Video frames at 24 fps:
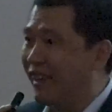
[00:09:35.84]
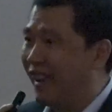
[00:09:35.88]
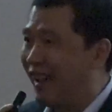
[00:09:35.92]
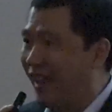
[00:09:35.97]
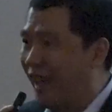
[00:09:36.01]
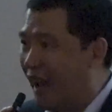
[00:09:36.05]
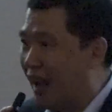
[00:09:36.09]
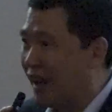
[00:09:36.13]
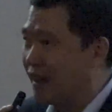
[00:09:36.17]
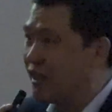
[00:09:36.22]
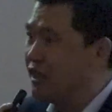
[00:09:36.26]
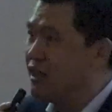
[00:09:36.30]

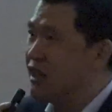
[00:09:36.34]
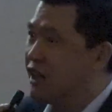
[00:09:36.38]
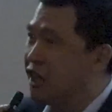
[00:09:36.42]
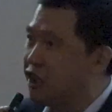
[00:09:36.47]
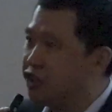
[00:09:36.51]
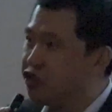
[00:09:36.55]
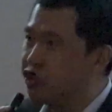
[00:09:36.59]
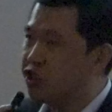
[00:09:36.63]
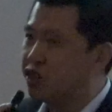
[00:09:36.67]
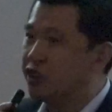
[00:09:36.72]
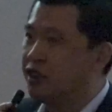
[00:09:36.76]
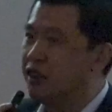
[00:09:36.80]

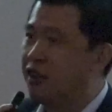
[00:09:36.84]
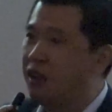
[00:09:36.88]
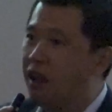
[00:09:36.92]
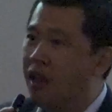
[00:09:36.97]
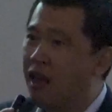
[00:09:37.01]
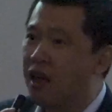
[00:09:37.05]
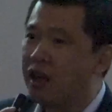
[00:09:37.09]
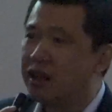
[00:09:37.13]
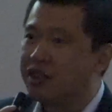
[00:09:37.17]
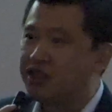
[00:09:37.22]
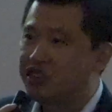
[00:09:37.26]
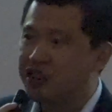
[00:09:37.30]
cutting-edge
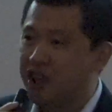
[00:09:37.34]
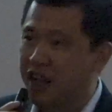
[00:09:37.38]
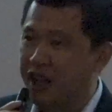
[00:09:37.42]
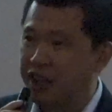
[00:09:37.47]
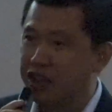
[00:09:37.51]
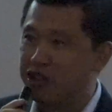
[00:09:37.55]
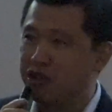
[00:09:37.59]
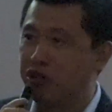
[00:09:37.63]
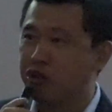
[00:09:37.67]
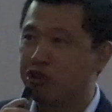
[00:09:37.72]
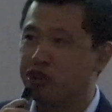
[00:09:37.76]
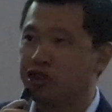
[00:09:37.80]

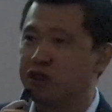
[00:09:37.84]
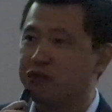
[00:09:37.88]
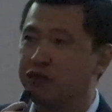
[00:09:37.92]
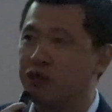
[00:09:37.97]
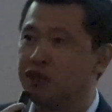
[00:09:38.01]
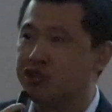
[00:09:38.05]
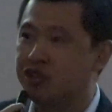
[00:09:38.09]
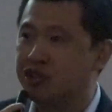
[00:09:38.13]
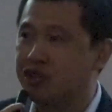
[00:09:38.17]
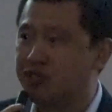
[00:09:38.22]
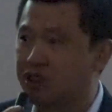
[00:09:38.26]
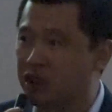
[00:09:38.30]
technology
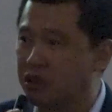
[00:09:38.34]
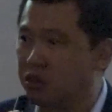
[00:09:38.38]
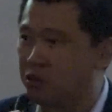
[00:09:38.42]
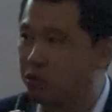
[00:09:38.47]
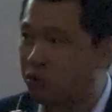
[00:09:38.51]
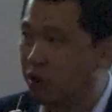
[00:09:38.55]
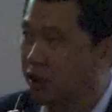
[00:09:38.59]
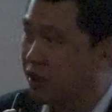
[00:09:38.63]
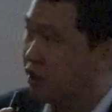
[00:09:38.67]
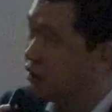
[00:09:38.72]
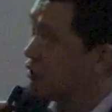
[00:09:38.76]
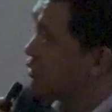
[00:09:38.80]
from Cisco.
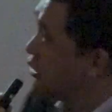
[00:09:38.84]
What you're